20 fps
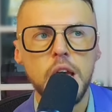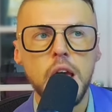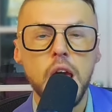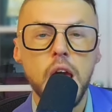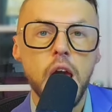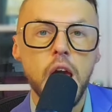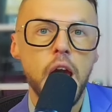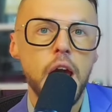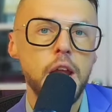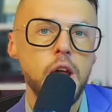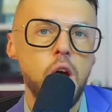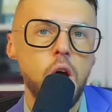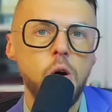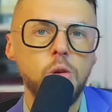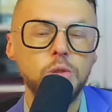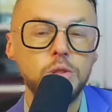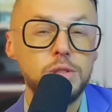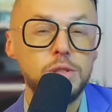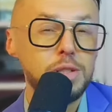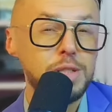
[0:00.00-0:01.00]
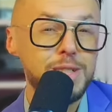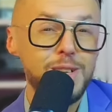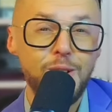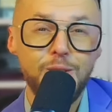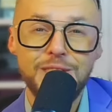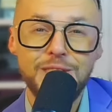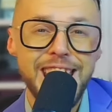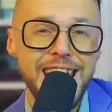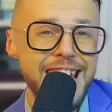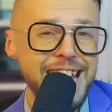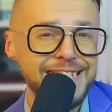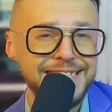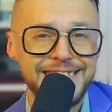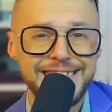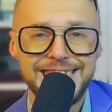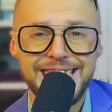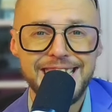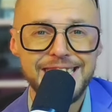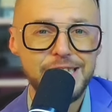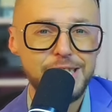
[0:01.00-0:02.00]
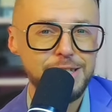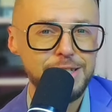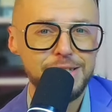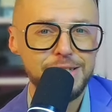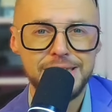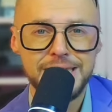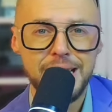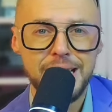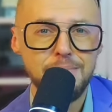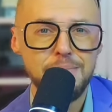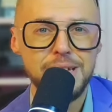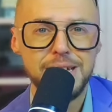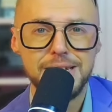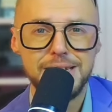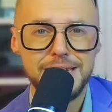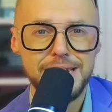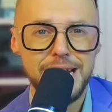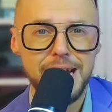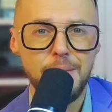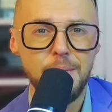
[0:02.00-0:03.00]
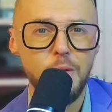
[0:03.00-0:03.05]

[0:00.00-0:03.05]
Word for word: And also don't hesitate to send me a DM